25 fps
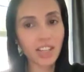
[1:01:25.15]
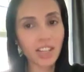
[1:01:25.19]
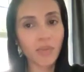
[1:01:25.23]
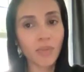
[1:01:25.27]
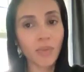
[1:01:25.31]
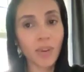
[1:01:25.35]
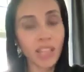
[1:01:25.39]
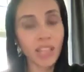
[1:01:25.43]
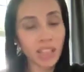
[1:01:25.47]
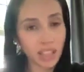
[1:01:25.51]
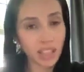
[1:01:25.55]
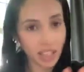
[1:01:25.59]

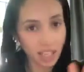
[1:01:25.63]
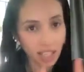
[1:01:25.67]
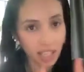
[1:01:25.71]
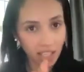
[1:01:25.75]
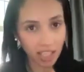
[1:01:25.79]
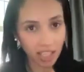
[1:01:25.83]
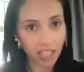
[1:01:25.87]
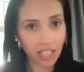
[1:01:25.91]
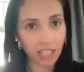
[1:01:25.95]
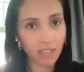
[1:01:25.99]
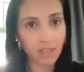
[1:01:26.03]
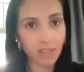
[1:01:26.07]
When a
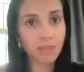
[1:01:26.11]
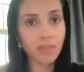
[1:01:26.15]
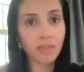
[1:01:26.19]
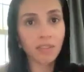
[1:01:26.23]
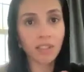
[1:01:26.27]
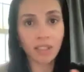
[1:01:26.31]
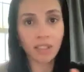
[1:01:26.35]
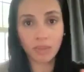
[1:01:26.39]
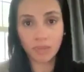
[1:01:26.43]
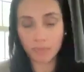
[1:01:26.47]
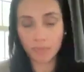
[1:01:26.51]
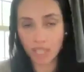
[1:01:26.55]
kid
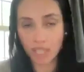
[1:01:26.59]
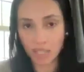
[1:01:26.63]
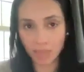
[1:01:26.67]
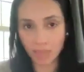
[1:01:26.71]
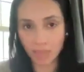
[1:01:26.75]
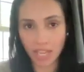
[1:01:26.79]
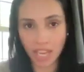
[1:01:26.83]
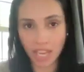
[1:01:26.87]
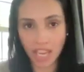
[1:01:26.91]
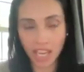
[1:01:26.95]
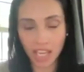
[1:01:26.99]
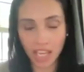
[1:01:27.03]

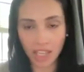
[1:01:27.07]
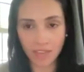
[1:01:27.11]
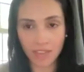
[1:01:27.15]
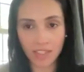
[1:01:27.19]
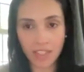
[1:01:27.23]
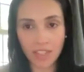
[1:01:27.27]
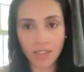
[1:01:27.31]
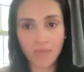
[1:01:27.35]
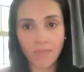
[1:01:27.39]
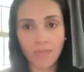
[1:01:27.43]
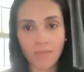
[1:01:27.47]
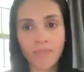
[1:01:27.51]

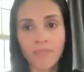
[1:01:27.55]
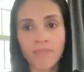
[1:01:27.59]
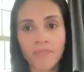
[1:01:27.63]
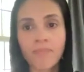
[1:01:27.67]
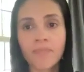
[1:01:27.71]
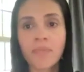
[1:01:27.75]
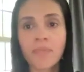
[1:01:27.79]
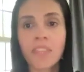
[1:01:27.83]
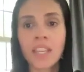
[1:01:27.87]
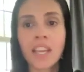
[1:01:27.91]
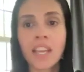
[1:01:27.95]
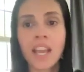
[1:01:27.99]
misbehaves,
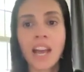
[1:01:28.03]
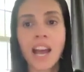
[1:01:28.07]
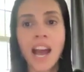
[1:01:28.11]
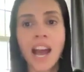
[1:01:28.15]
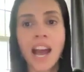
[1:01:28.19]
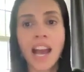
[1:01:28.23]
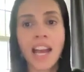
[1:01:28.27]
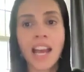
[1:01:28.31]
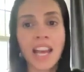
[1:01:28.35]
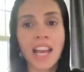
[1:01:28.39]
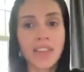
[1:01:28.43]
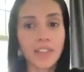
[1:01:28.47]

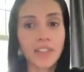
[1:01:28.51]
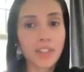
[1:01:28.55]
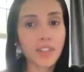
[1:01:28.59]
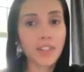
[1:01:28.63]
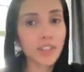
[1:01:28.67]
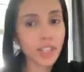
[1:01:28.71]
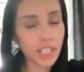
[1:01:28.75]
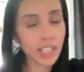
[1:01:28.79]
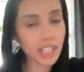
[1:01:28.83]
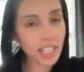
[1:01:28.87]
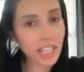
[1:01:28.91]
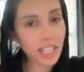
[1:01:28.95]
I have a
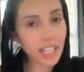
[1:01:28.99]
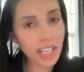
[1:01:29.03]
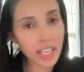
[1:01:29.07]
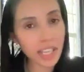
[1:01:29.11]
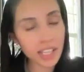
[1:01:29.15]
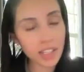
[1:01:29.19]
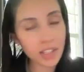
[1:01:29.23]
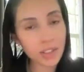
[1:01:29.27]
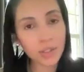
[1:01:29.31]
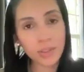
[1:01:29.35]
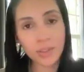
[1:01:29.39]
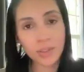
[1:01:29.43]
good
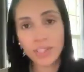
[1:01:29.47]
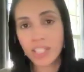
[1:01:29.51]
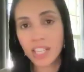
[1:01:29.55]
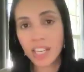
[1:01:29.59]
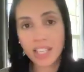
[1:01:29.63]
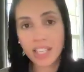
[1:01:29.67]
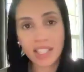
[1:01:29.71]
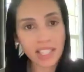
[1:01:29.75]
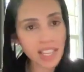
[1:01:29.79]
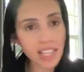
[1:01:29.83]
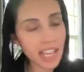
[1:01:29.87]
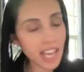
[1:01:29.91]
kid who
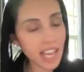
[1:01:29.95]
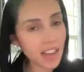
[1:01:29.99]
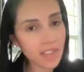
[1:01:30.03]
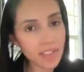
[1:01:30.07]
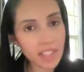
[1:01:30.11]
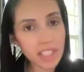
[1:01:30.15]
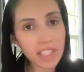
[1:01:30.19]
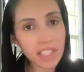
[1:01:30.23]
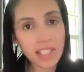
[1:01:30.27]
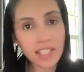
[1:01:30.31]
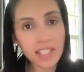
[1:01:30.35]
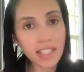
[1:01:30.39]
doesn't have
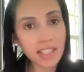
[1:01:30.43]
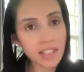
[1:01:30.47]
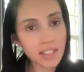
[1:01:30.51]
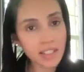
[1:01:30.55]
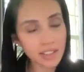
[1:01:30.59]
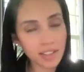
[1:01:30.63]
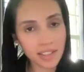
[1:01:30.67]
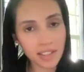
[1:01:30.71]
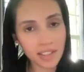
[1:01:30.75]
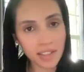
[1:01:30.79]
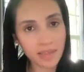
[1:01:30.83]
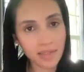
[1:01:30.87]
the
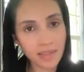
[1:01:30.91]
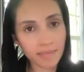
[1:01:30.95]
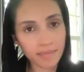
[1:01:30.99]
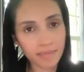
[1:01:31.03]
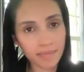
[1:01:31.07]
skills.